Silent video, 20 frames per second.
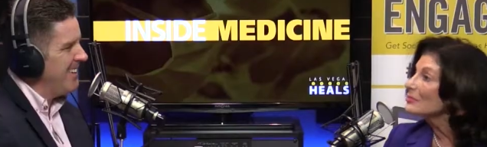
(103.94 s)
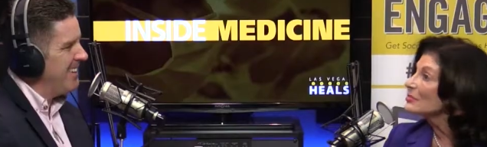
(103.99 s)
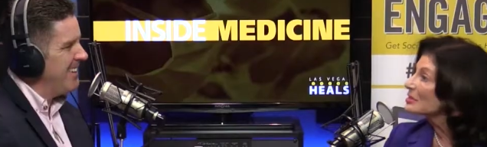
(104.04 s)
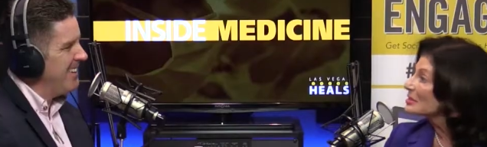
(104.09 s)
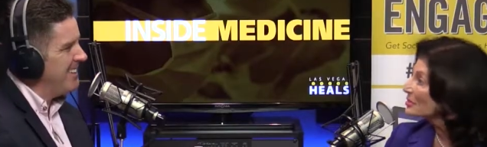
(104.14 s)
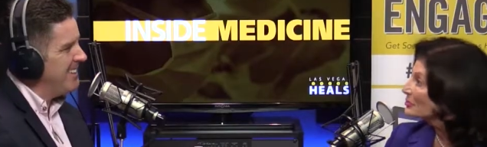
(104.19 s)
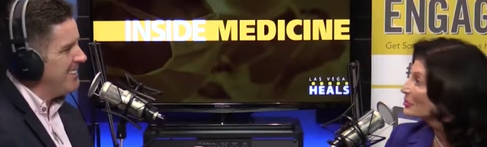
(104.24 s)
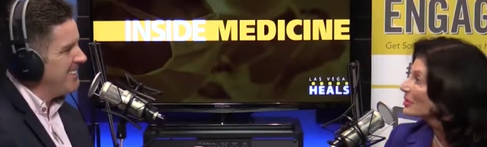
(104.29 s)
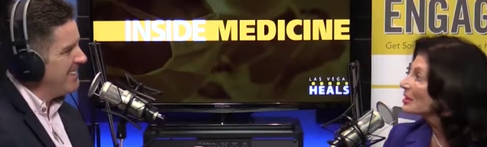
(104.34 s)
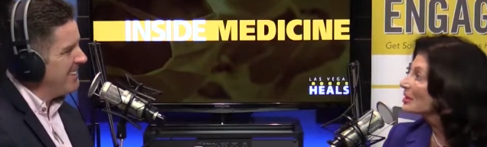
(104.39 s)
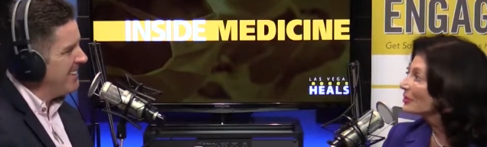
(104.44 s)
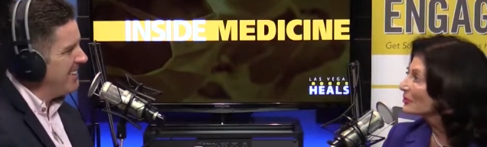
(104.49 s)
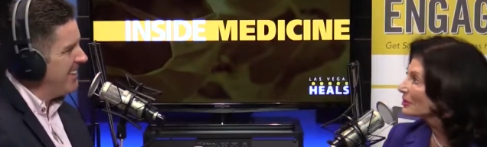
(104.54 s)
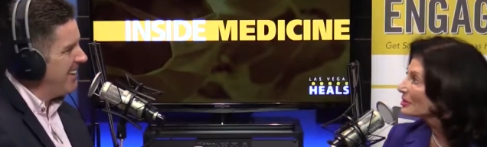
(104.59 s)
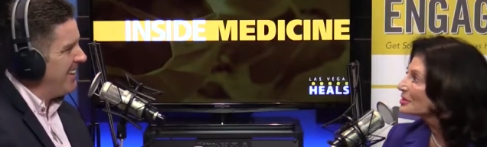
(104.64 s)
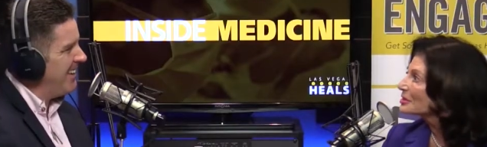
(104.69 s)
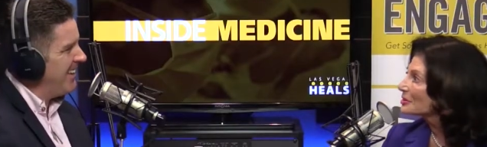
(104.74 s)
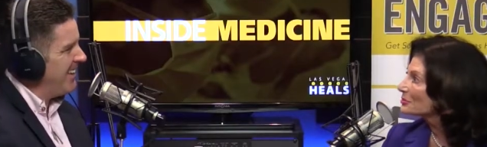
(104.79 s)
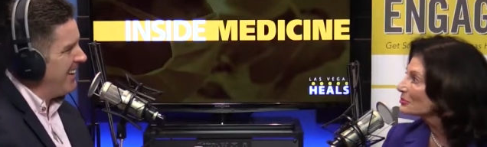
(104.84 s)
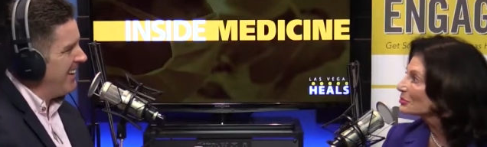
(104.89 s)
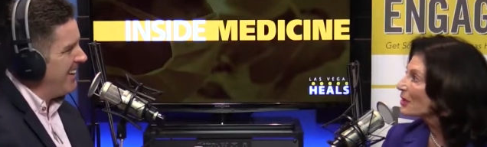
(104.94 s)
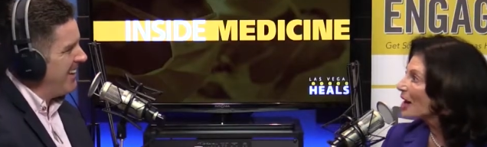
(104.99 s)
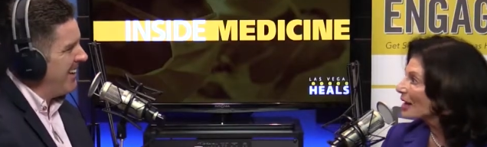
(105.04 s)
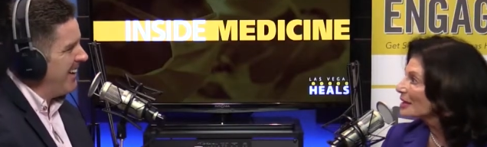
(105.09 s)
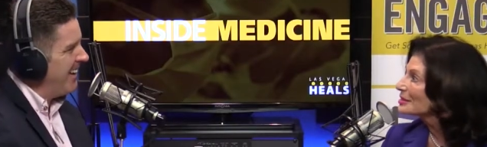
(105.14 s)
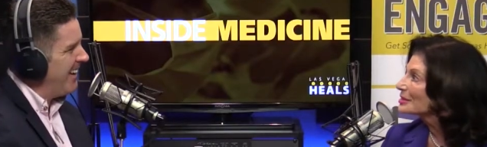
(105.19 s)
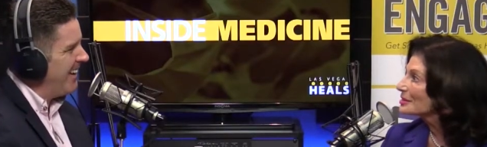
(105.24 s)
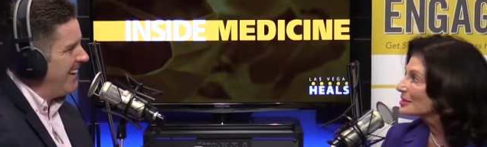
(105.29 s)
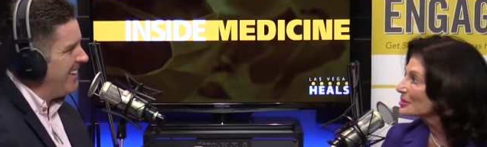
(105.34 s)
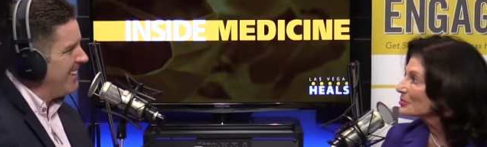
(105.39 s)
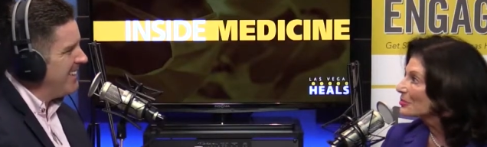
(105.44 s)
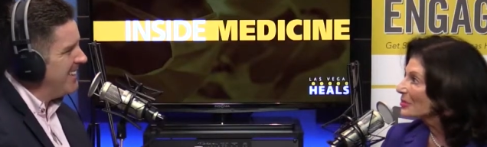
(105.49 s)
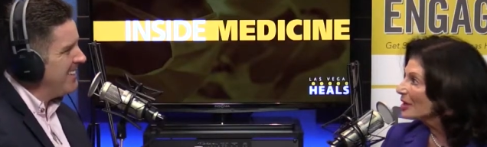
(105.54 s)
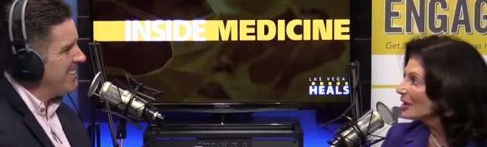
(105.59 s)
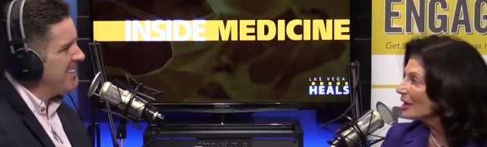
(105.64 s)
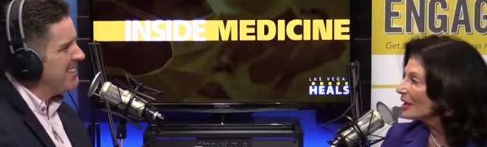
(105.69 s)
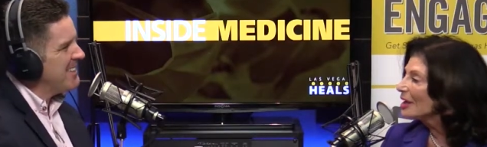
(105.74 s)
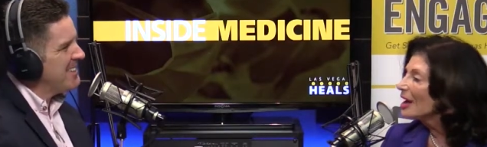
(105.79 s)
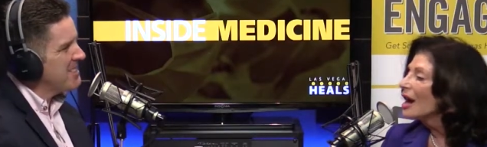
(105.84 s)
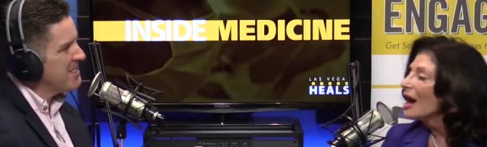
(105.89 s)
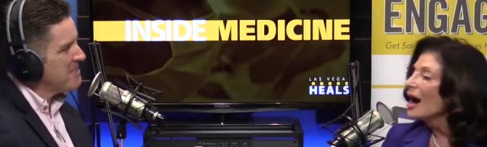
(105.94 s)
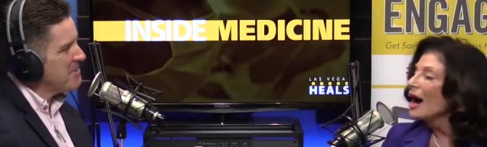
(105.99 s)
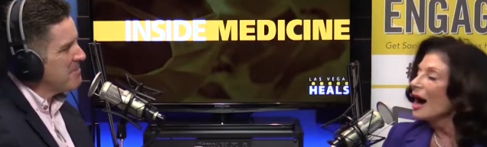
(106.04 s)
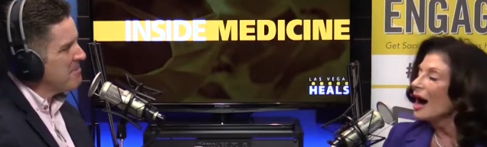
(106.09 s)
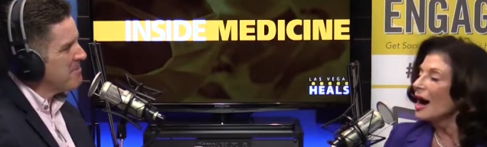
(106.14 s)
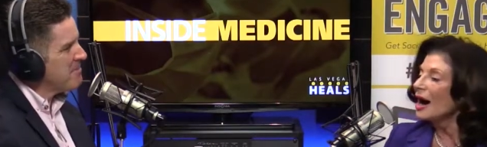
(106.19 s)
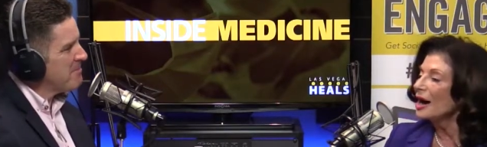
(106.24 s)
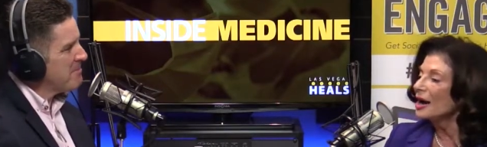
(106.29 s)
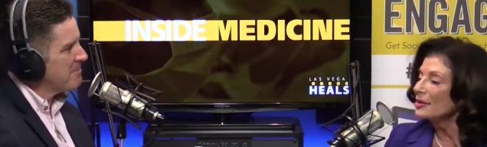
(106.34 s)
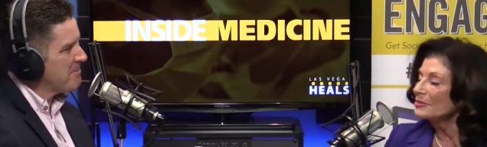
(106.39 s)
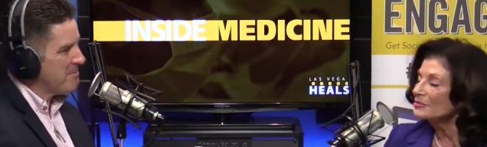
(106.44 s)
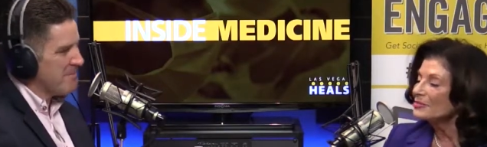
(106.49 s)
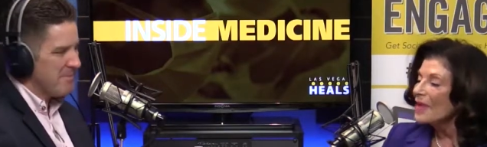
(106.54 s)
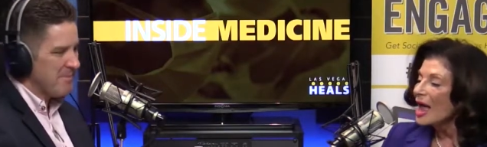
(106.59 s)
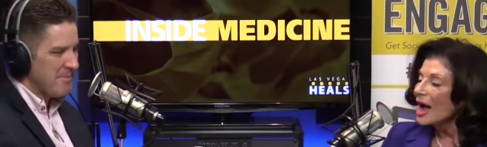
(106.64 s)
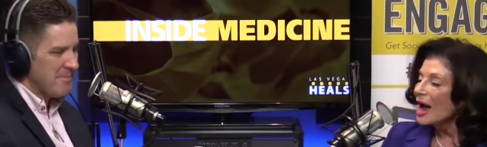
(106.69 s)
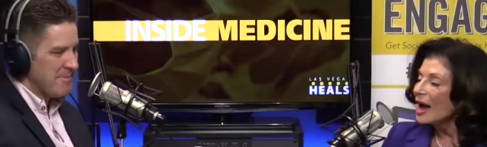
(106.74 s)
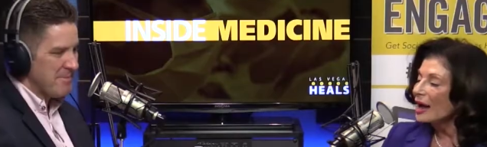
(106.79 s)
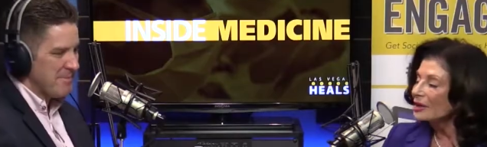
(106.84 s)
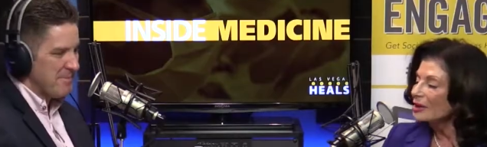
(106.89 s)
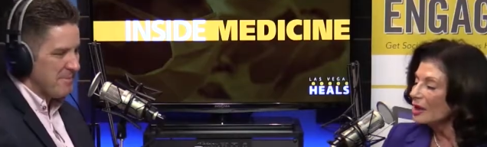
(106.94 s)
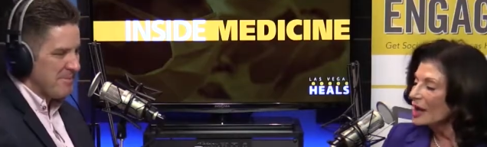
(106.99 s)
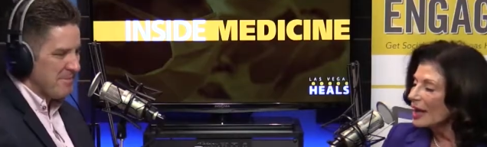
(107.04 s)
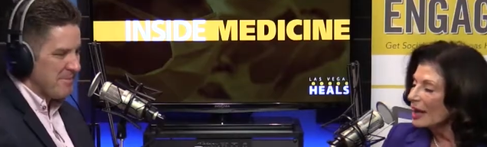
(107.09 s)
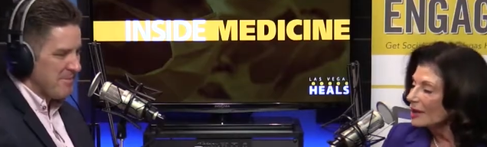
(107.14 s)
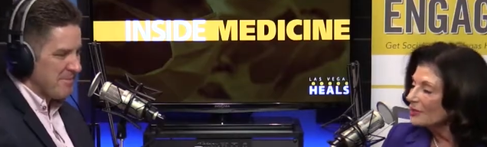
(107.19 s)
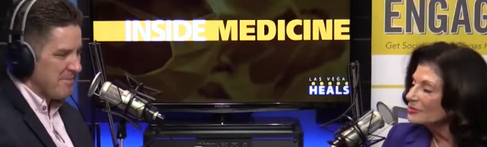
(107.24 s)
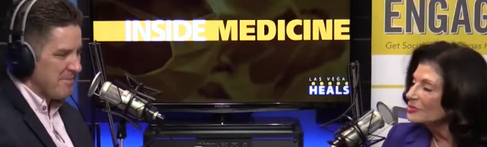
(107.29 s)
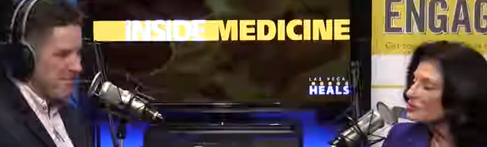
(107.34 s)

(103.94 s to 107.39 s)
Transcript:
Speaker 1: as a bit of a surprise to me um, yeah after